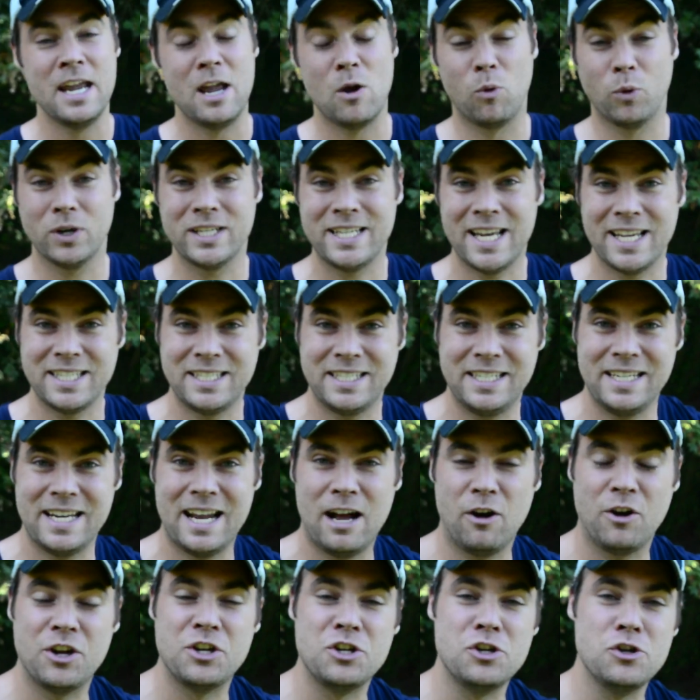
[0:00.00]
And we're testing
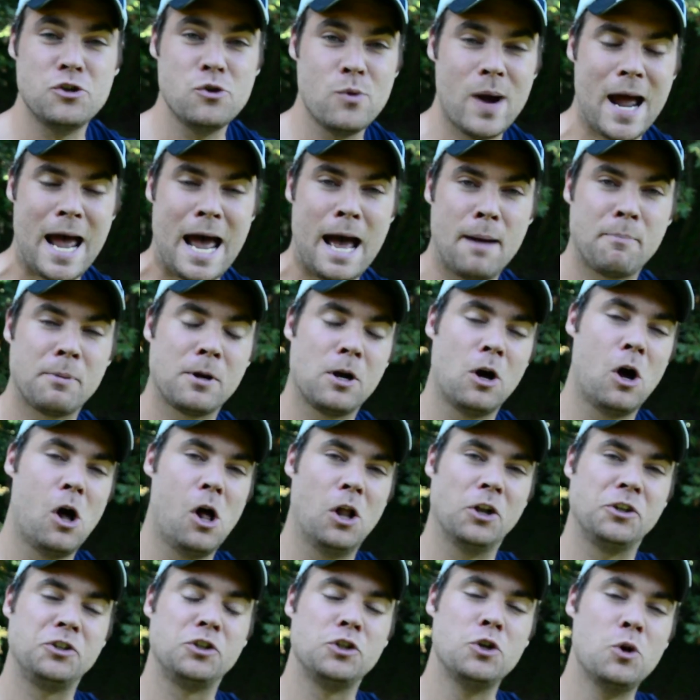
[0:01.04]
out a new app
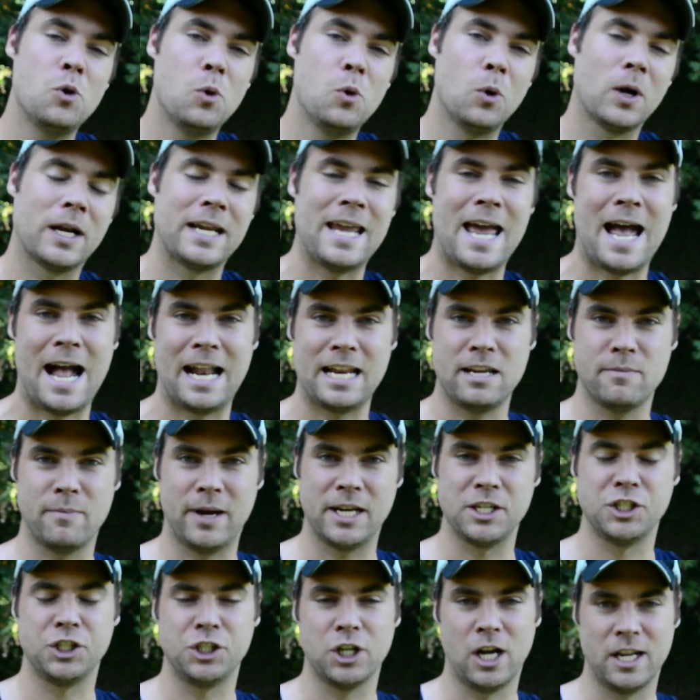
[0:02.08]
called Tour Caddie
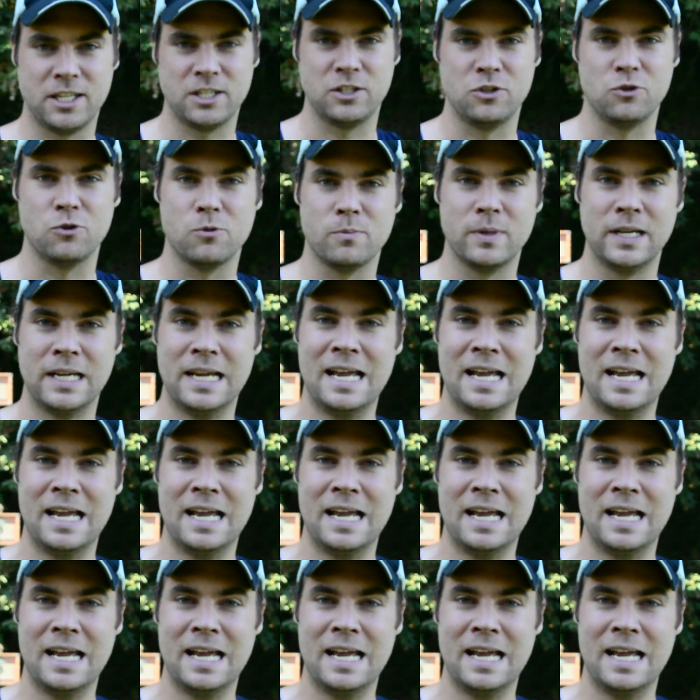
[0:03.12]
by Shotzoom.